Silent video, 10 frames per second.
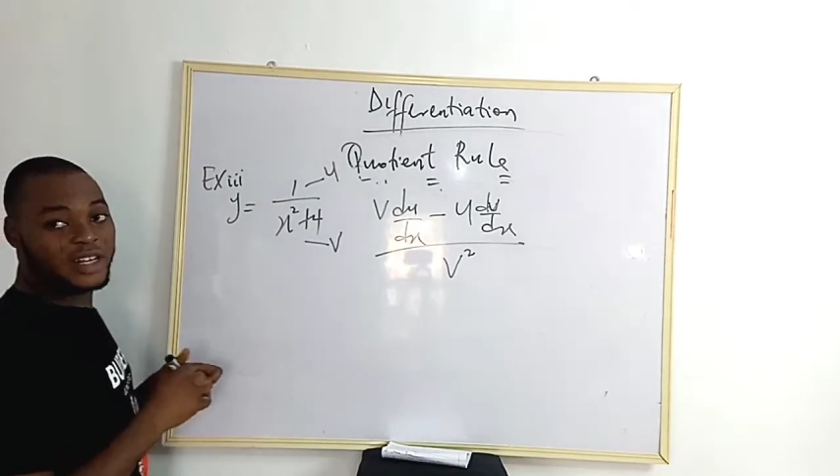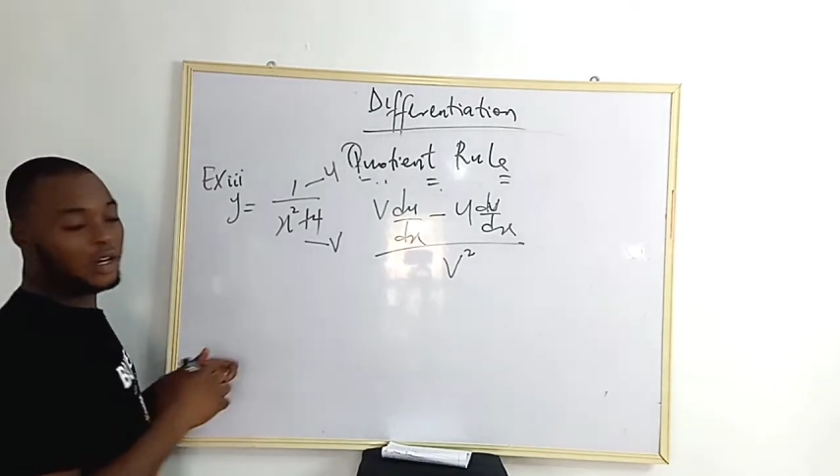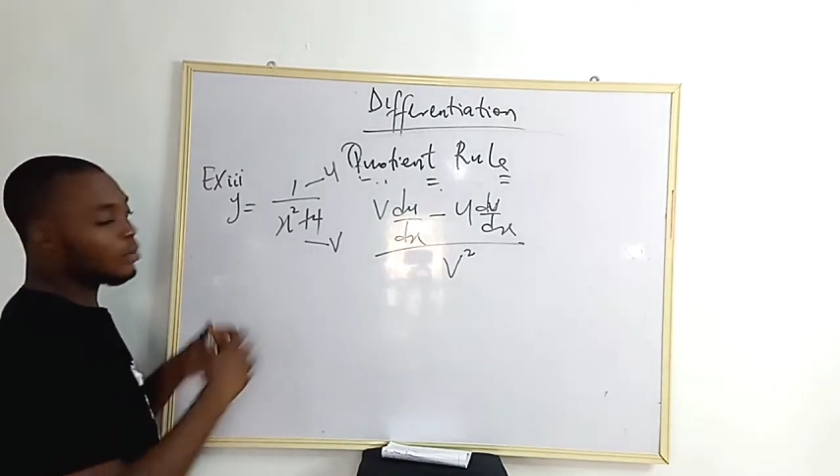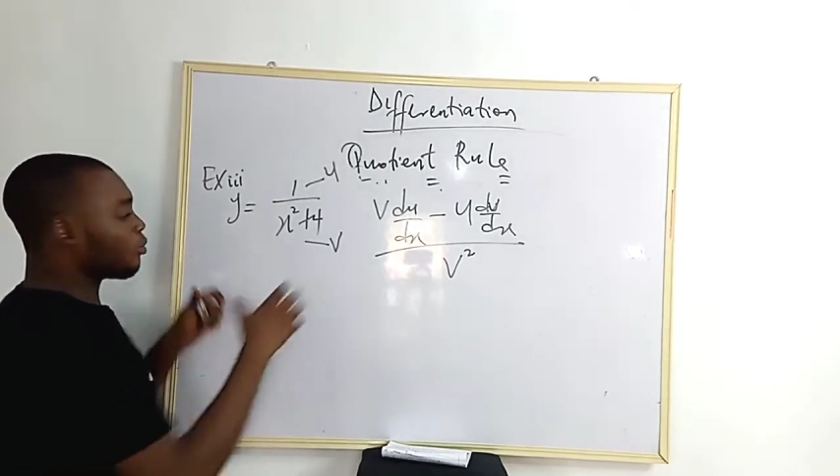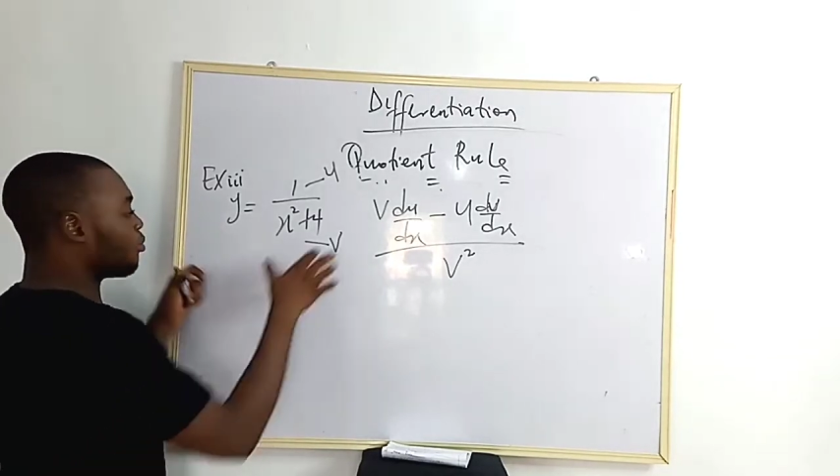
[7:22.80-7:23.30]

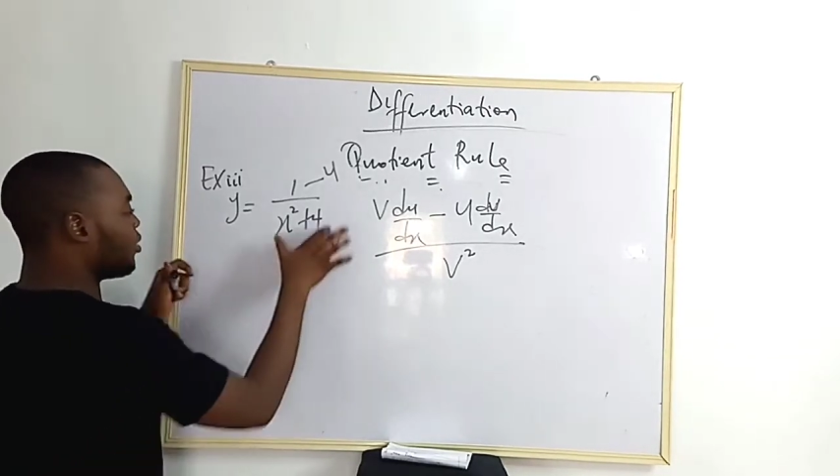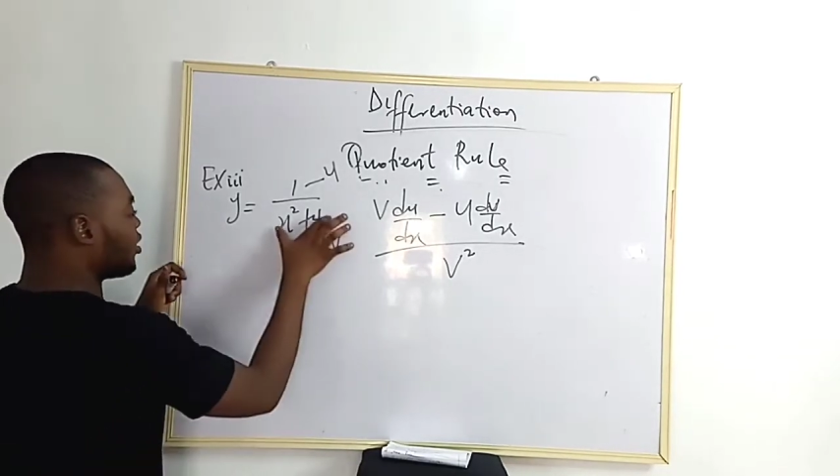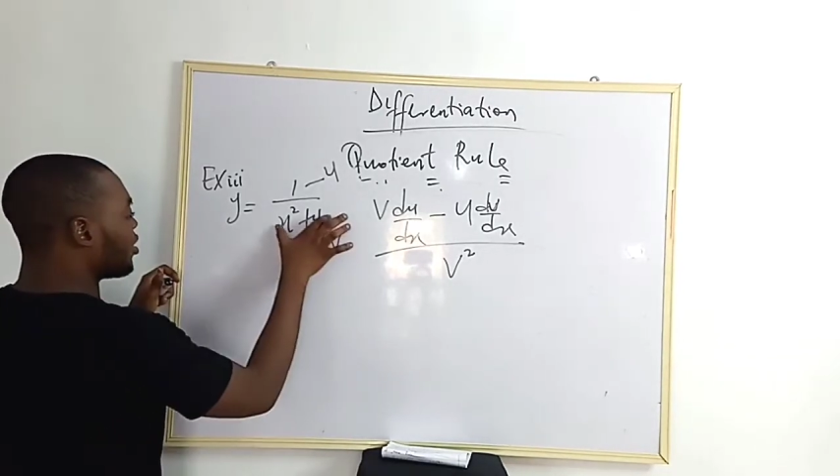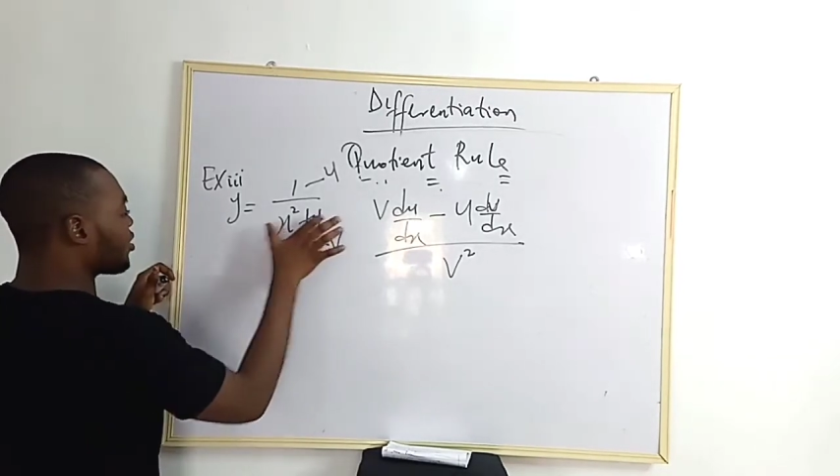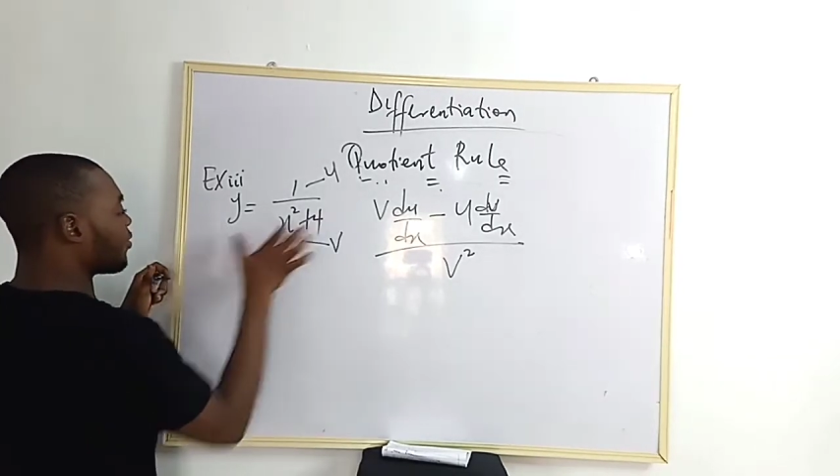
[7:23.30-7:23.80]
now, bring
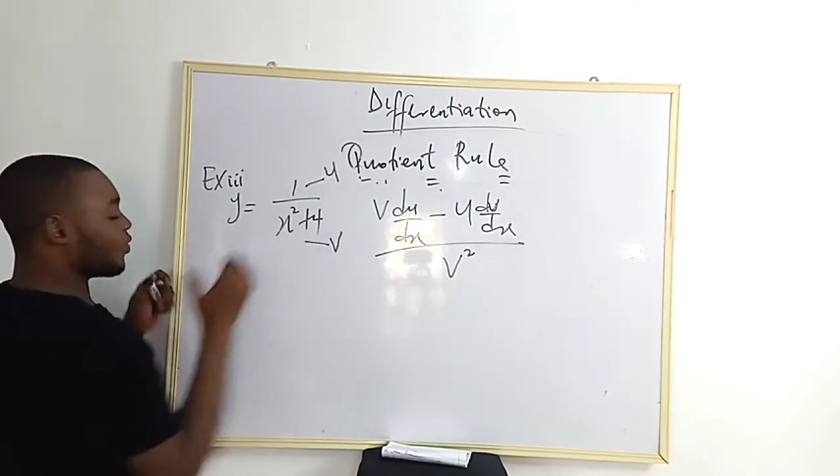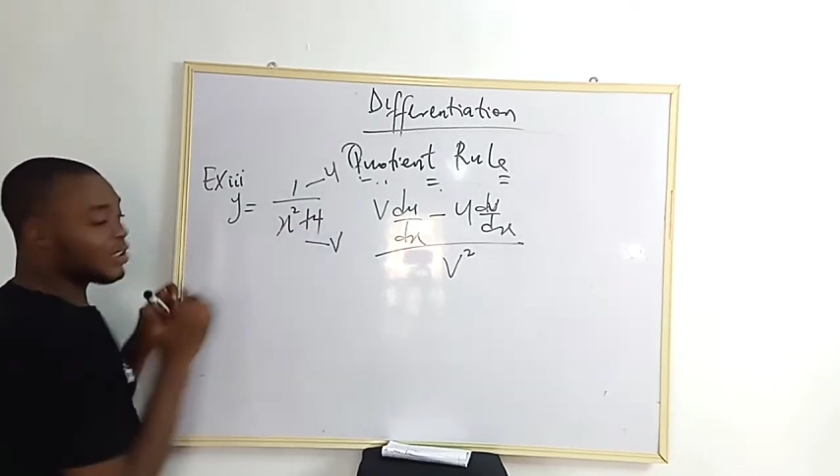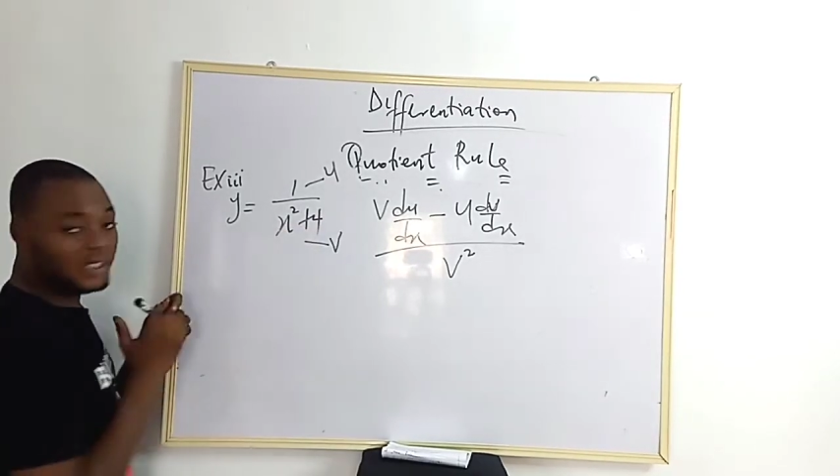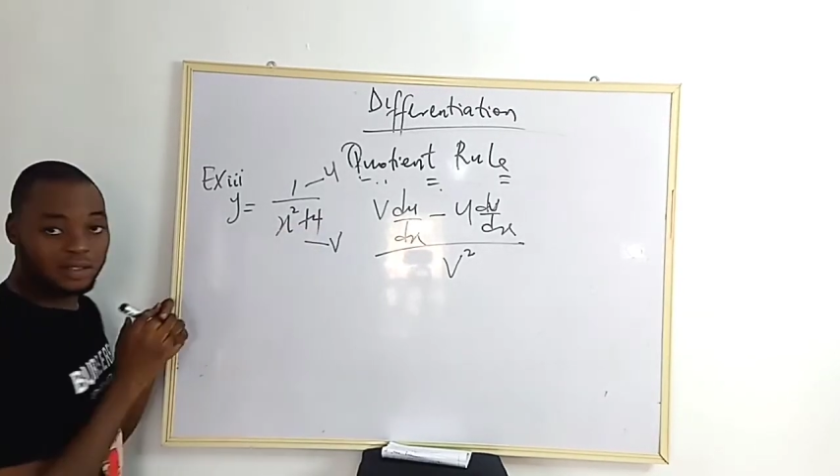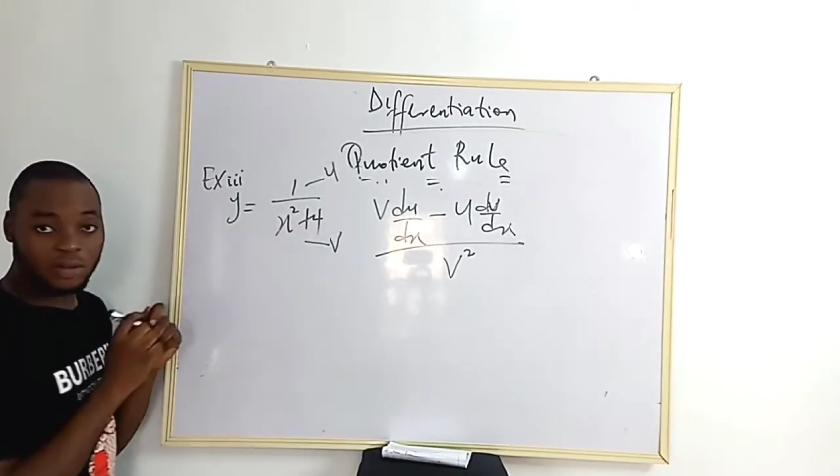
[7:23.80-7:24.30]
this
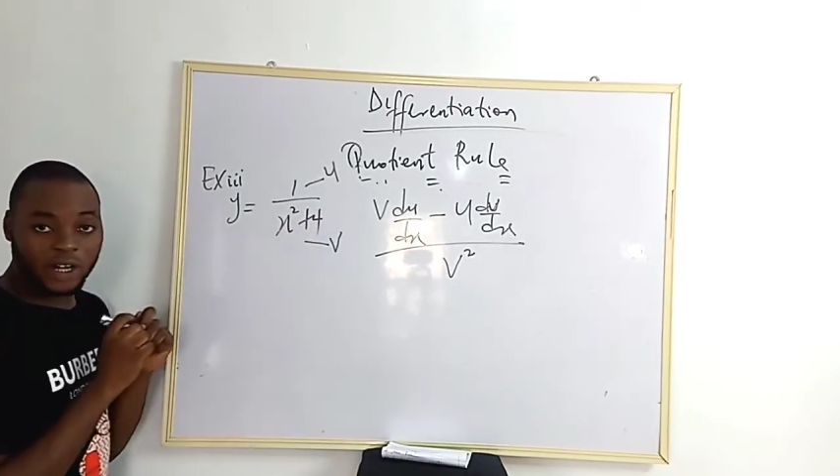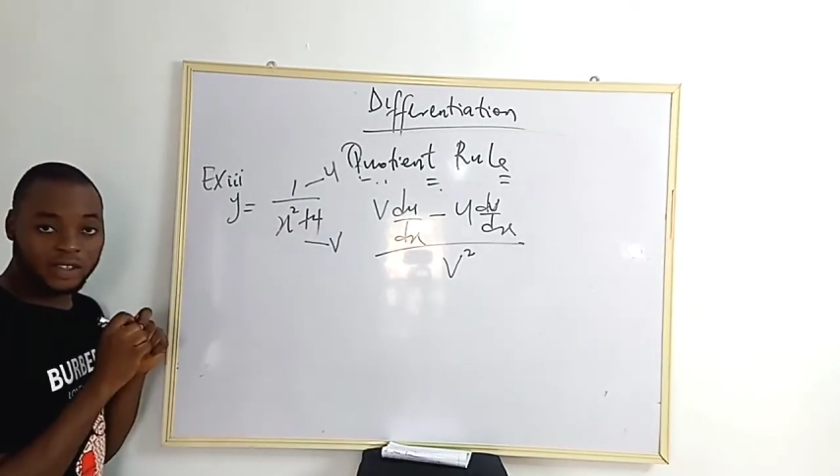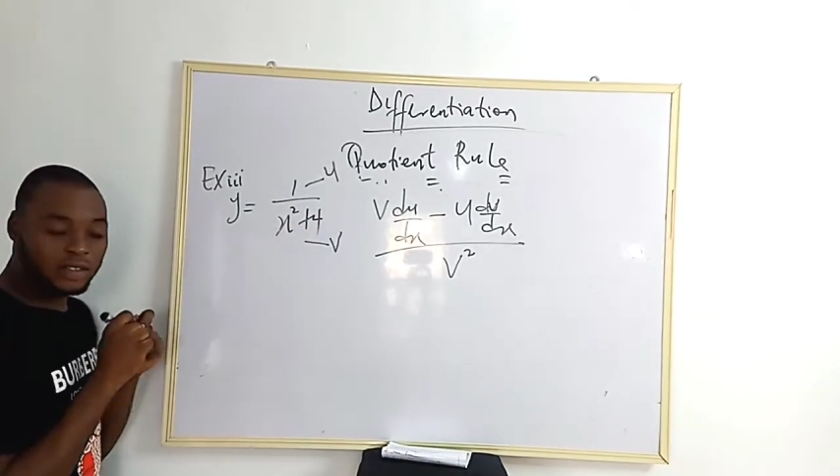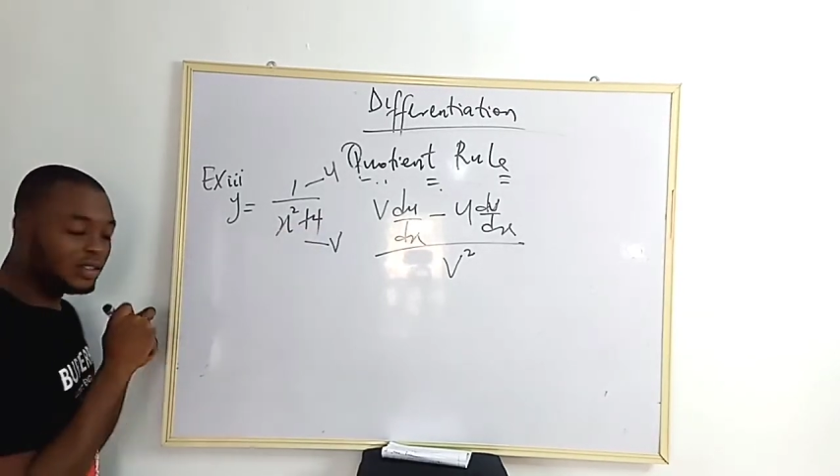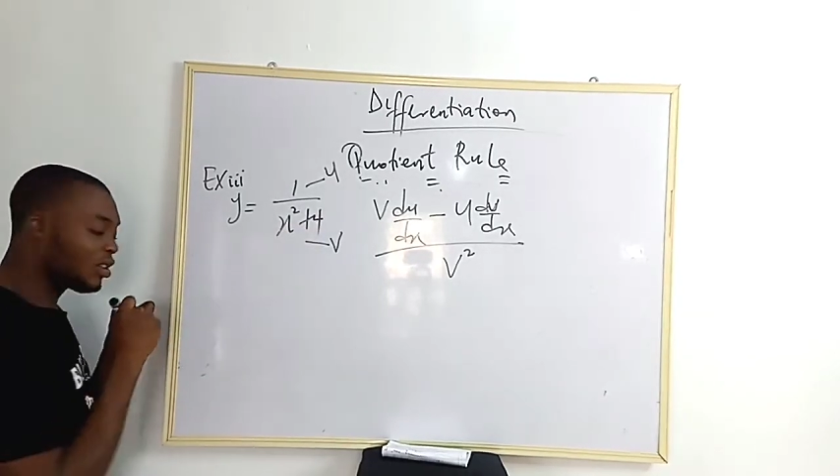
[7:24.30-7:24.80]
v,
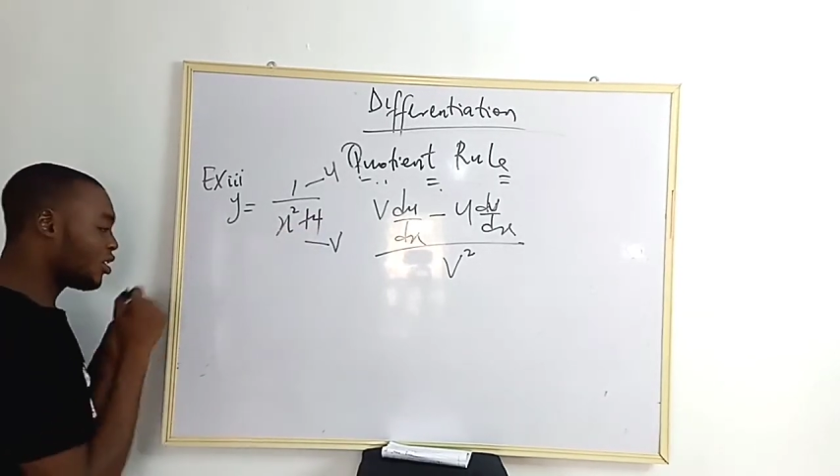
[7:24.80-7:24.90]
right?